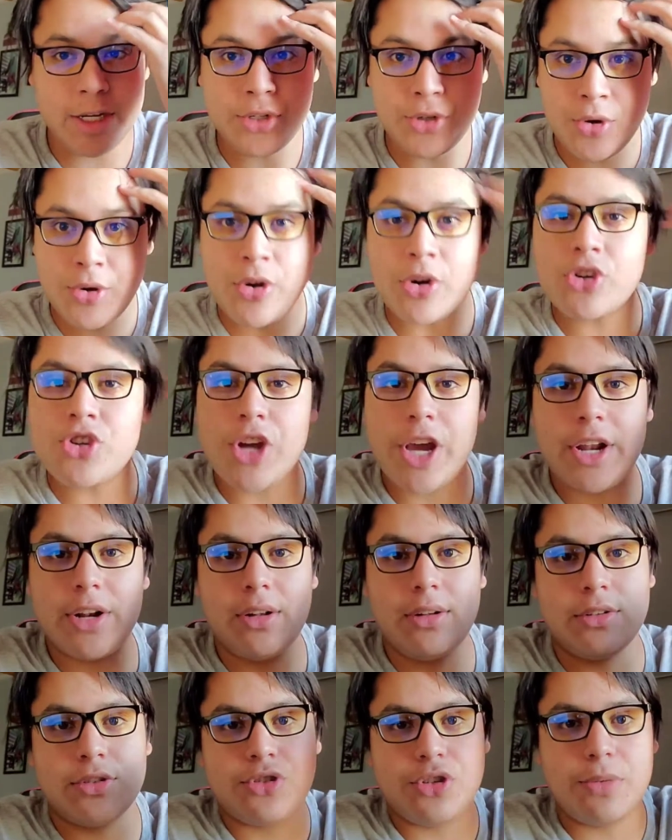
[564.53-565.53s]
to your
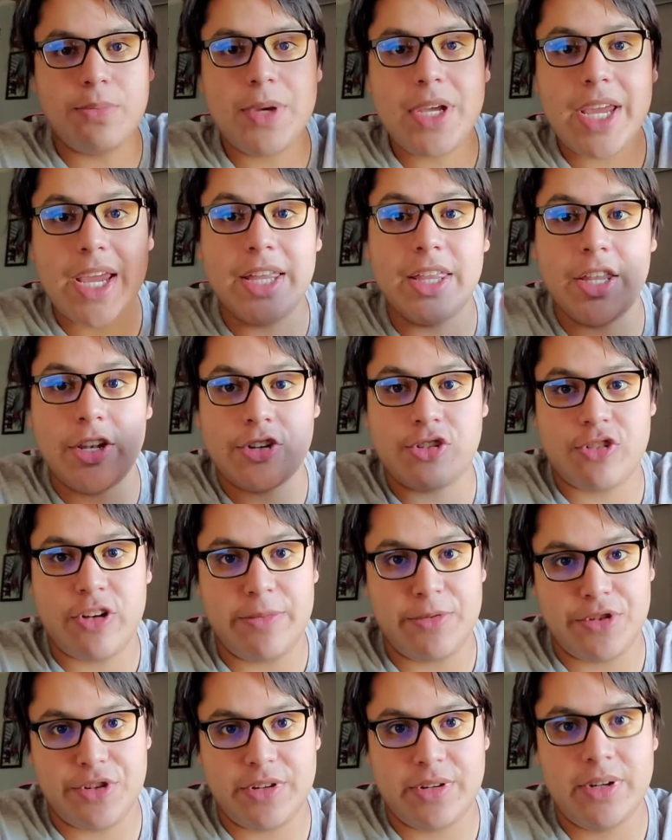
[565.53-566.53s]
channel should be in the
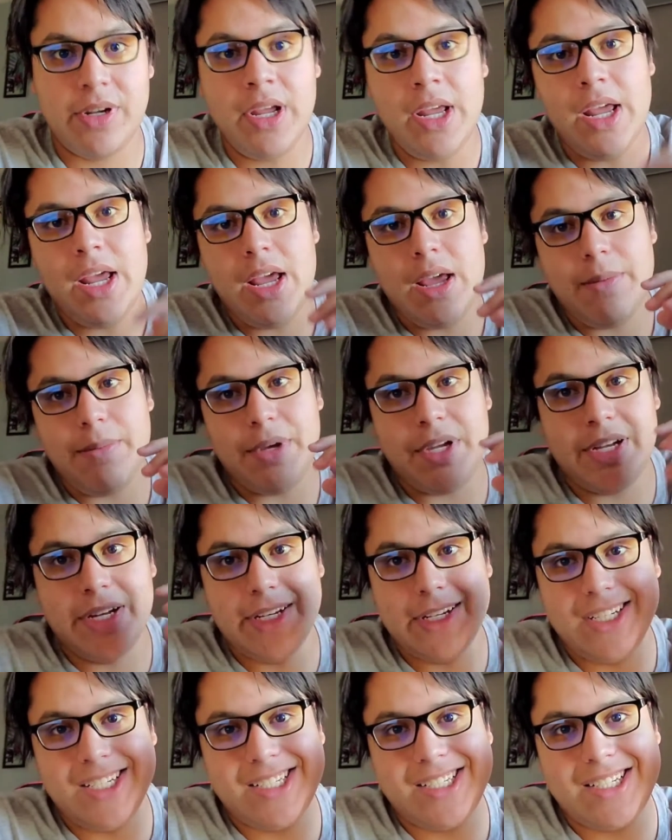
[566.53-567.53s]
description.
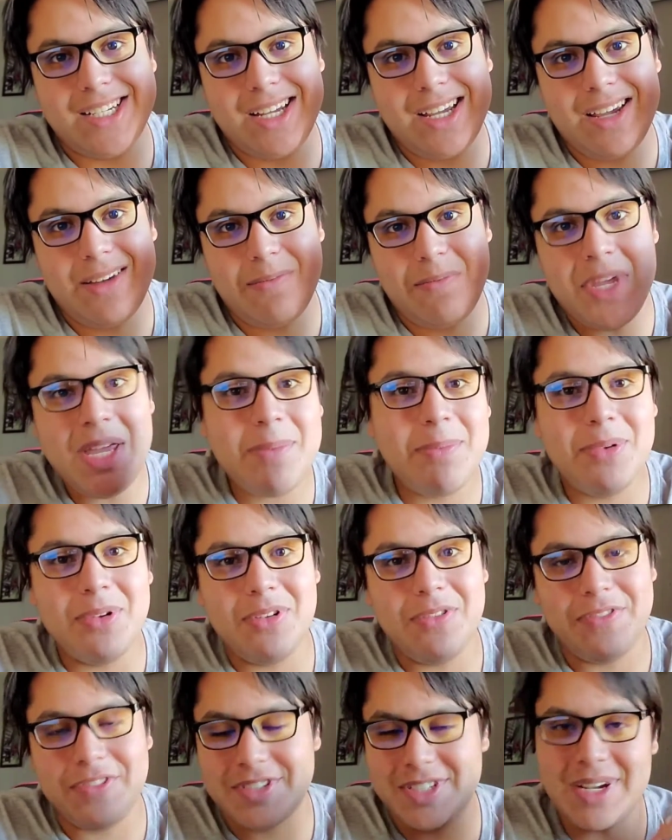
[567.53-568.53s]
Because
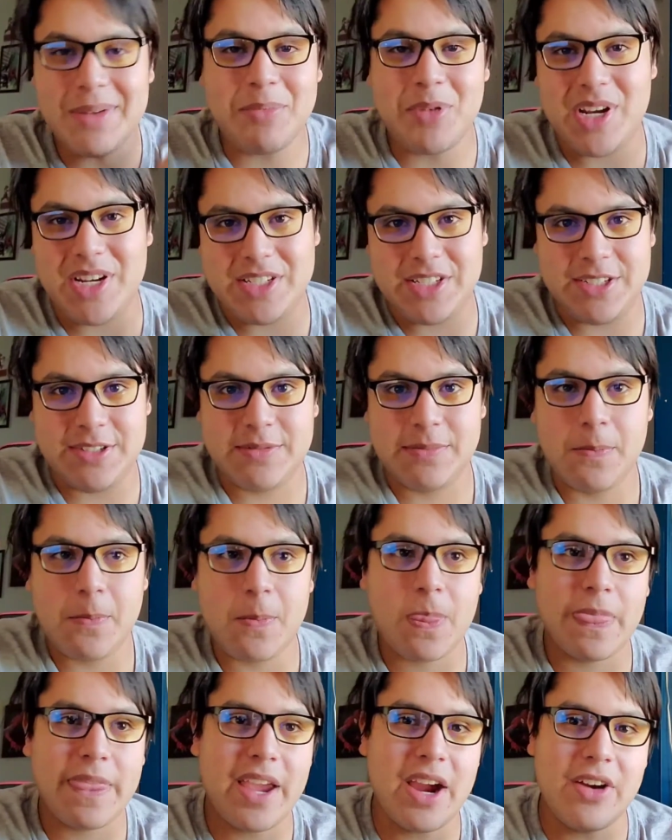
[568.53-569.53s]
people, for some reason,
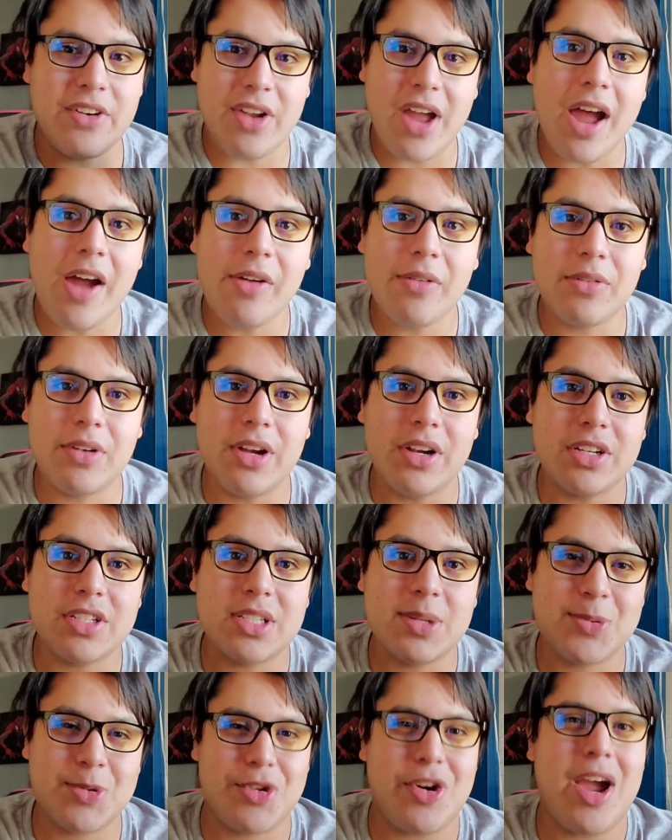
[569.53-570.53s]
are not going to
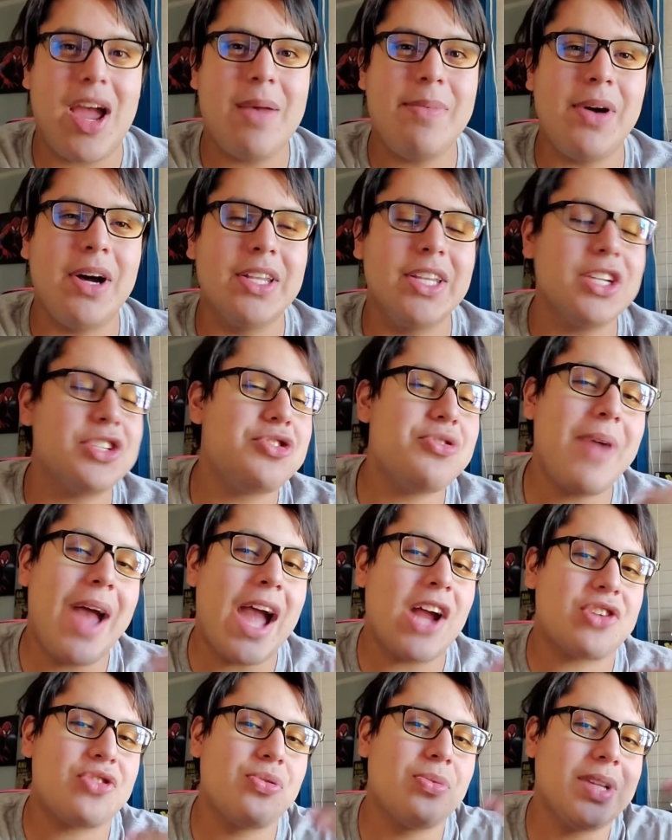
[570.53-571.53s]
subscribe unless you
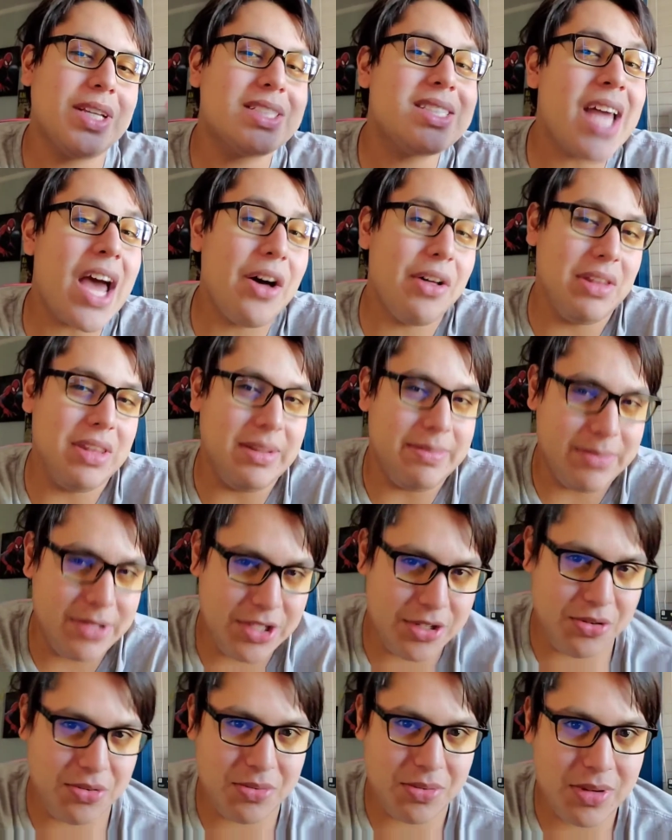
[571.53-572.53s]
actually tell them
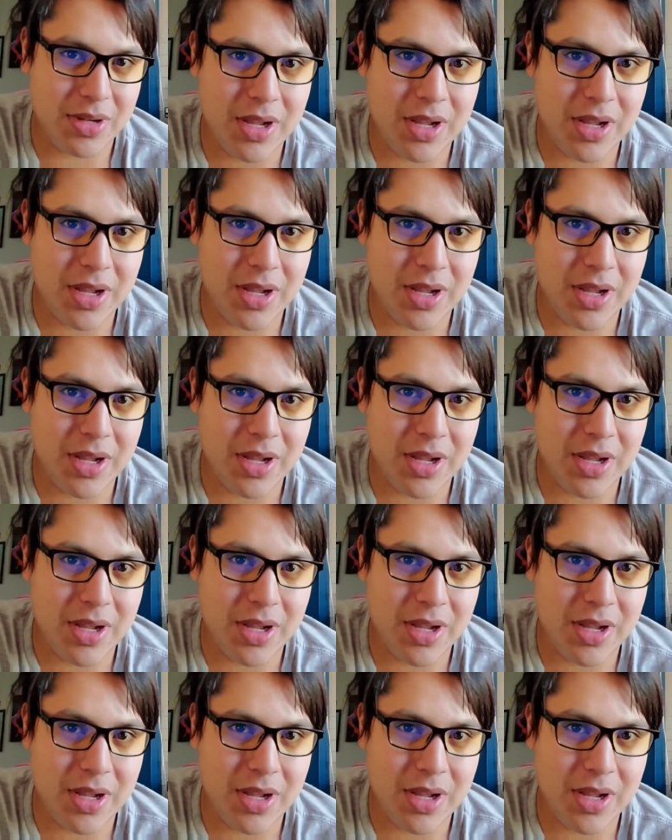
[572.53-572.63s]
to.